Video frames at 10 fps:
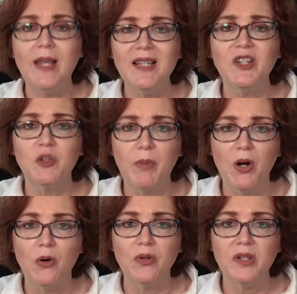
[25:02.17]
is
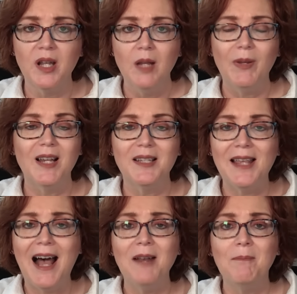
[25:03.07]
exposed because
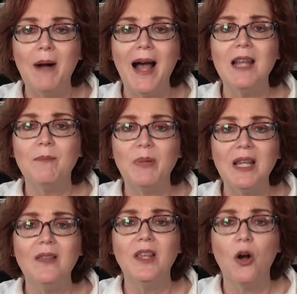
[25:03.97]
that yes. might
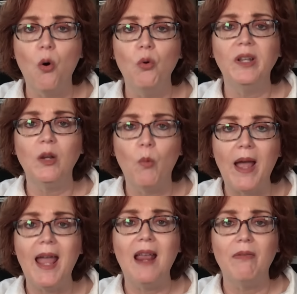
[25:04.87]
be the only
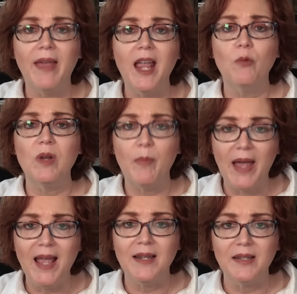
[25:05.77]
way they
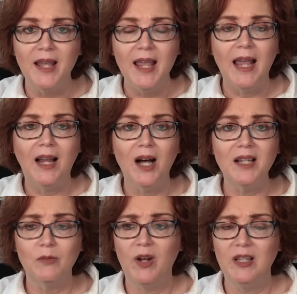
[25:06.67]
repent. And
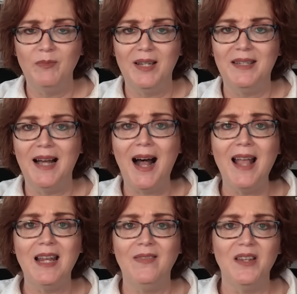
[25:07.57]
God doesn't want them to
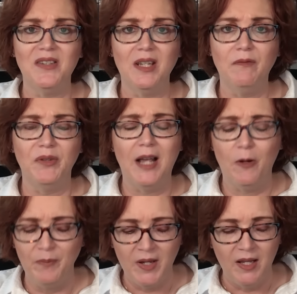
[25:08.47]
die in this sinful.
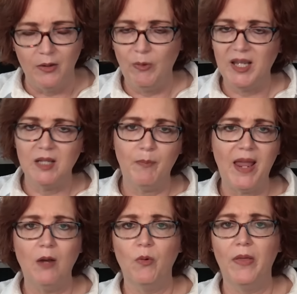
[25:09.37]
Now that we could
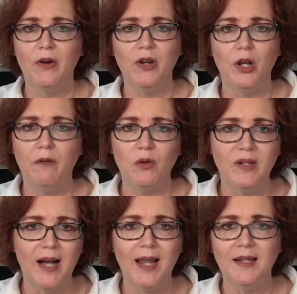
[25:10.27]
debate whether you know if you
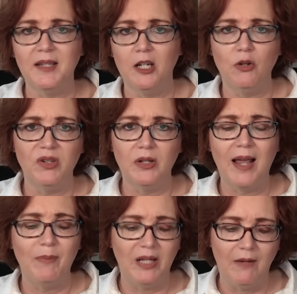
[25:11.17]
die in sin, you still.
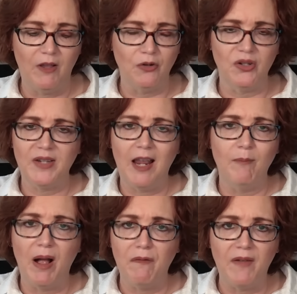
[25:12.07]
I believe that you're
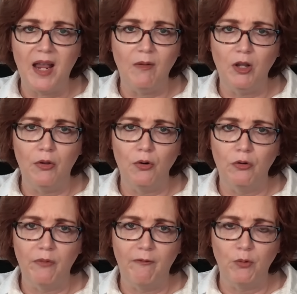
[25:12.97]
saved by faith you know, through
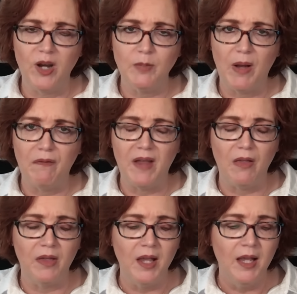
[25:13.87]
grace by
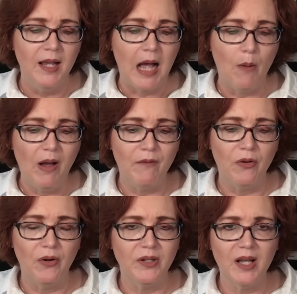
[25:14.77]
faith.
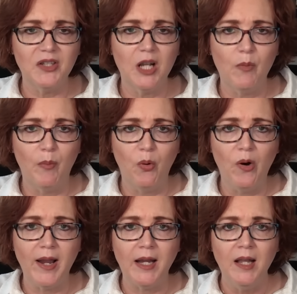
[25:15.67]
However, there does come a
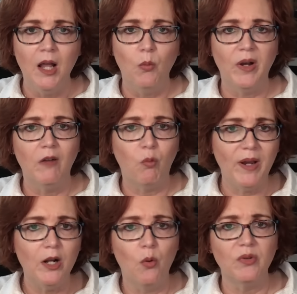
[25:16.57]
point when if
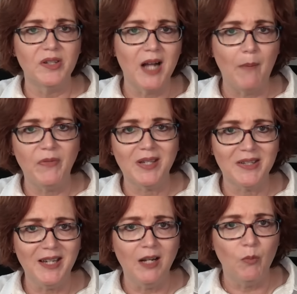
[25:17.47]
we don't stop the
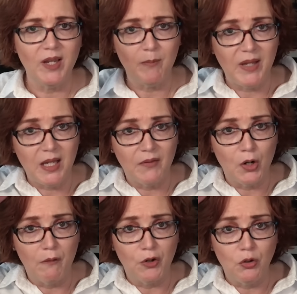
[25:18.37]
sin, we can be
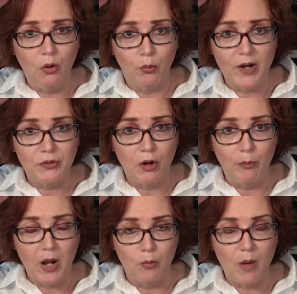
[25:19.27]
given over to a
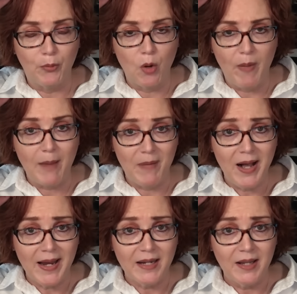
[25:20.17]
retro a reprobate
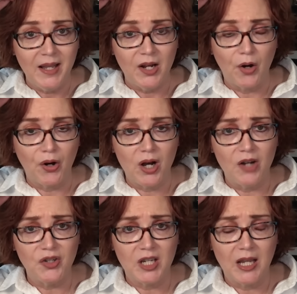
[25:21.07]
mind, and our
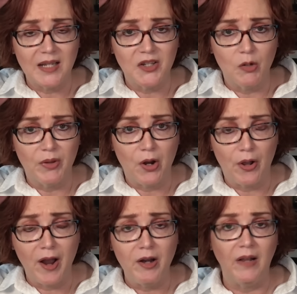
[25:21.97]
conscience can get seared with a
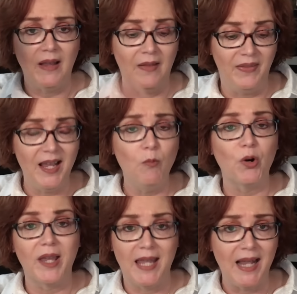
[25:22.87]
hot iron, and then
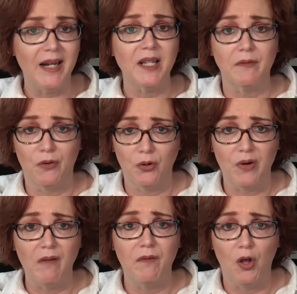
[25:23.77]
we're candidates for the
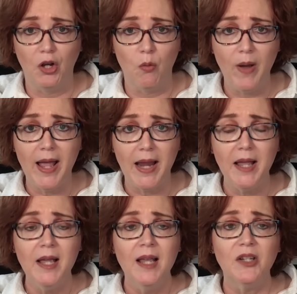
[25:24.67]
great falling
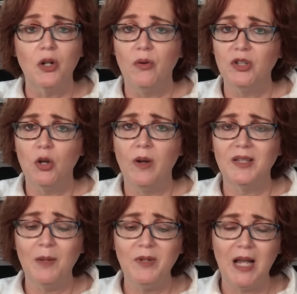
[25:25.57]
away. So, so
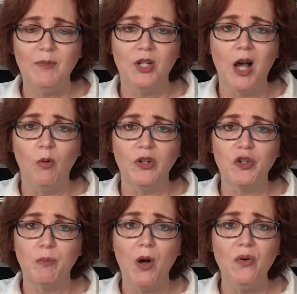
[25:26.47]
sometimes God will
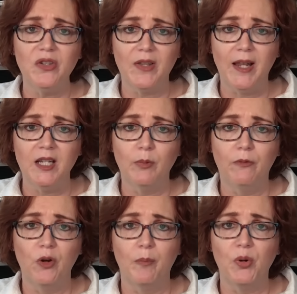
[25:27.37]
expose things
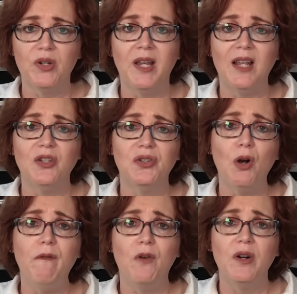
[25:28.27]
before the person gets
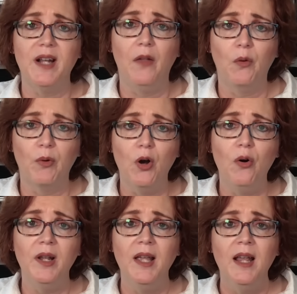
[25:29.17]
so far down the
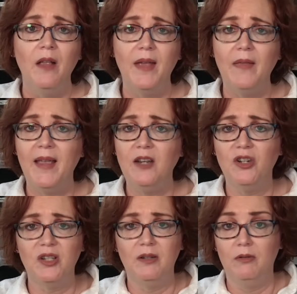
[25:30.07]
road that they
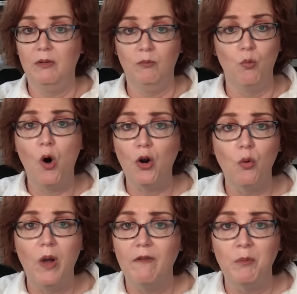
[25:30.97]
just
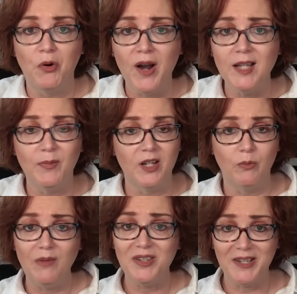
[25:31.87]
walk away from Christ
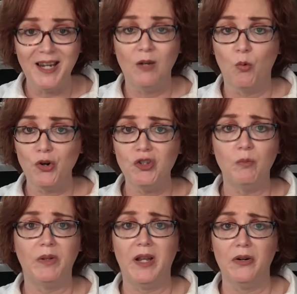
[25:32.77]
because we've seen
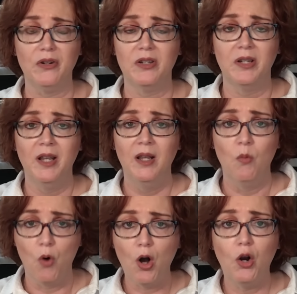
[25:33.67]
worship leaders
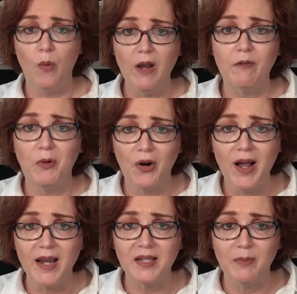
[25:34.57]
walk away from mm-hmm.
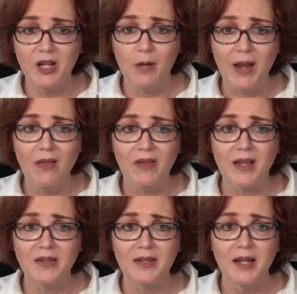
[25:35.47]
Christ, become
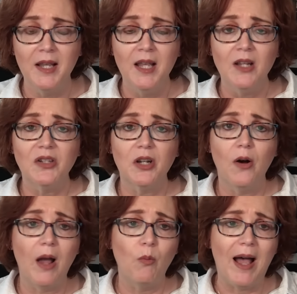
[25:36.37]
atheists. Mm-hmm.
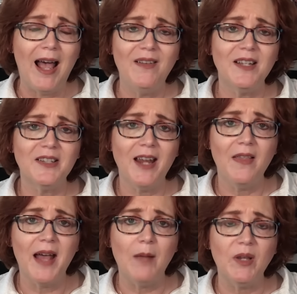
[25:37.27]
So I, I, had to
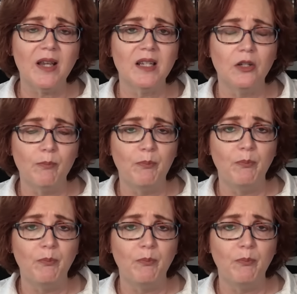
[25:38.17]
say that because